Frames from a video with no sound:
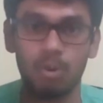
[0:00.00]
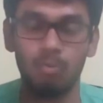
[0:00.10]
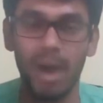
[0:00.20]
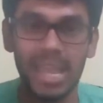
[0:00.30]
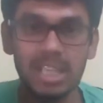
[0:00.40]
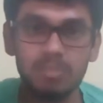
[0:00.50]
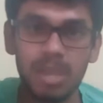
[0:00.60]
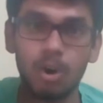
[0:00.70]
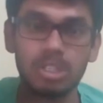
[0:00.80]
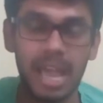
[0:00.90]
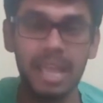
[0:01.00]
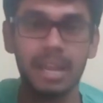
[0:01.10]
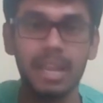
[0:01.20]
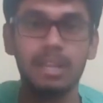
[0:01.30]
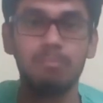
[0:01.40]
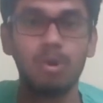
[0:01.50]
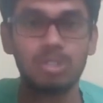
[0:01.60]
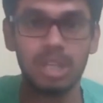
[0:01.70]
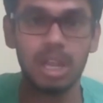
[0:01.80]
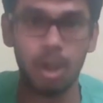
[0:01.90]
Why is because I read books
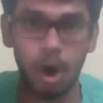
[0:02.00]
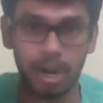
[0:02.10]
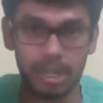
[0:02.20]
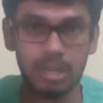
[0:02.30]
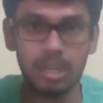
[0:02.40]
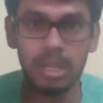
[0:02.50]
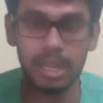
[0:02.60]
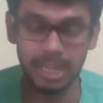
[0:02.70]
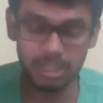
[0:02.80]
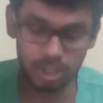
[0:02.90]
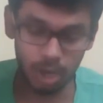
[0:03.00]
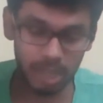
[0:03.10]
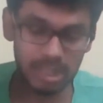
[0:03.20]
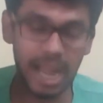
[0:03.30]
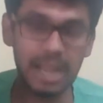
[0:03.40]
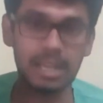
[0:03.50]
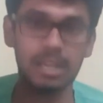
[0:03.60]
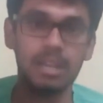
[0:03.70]
a lot. It's not that